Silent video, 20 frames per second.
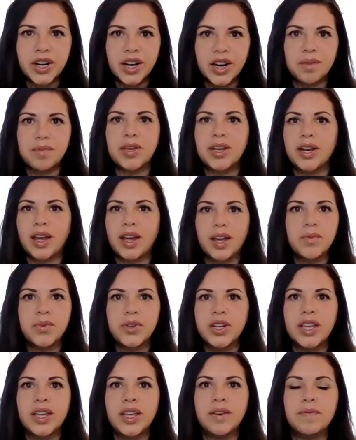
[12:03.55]
I mean, I
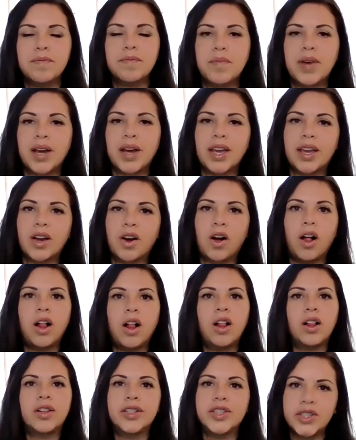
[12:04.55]
would give my
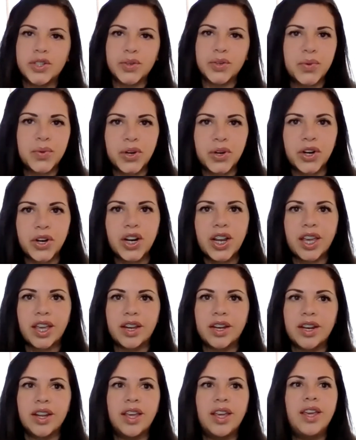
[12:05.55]
all to work,
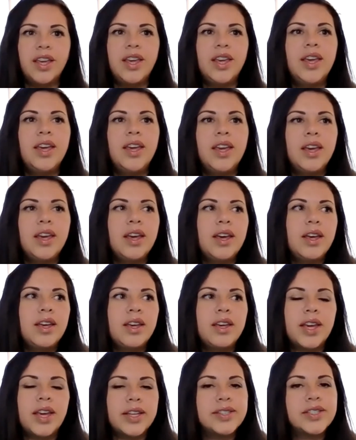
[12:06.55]
and
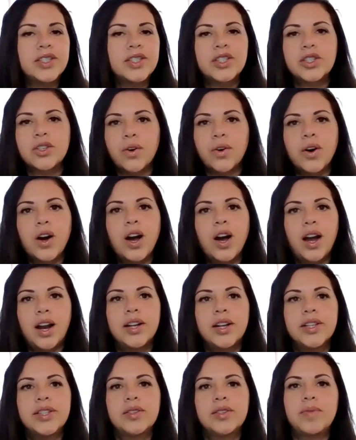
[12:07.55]
it's so
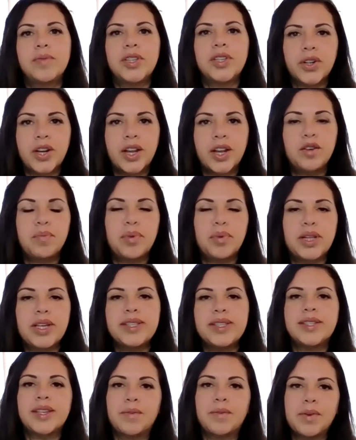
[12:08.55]
hard to be trying to
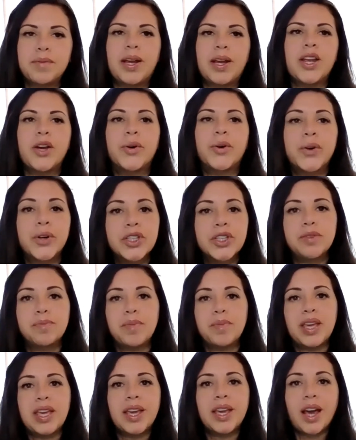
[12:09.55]
please everybody or to
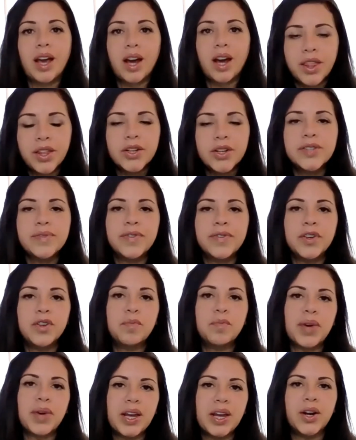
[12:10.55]
make others feel
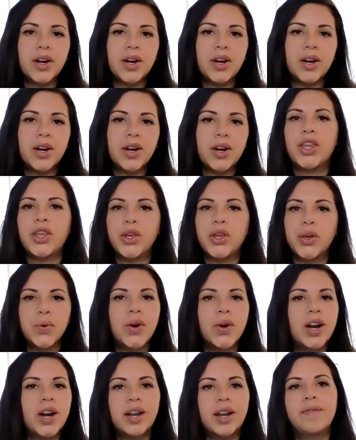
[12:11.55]
better when you
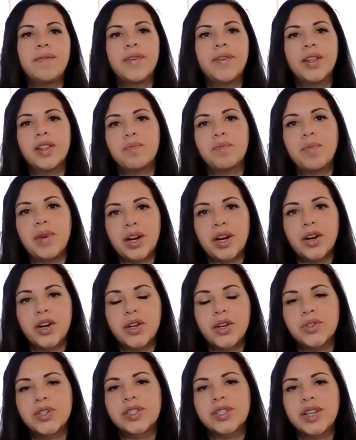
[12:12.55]
are not feeling better
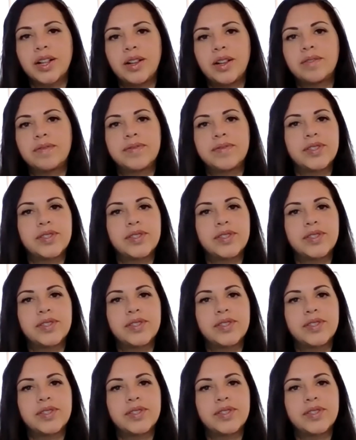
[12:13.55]
yourself.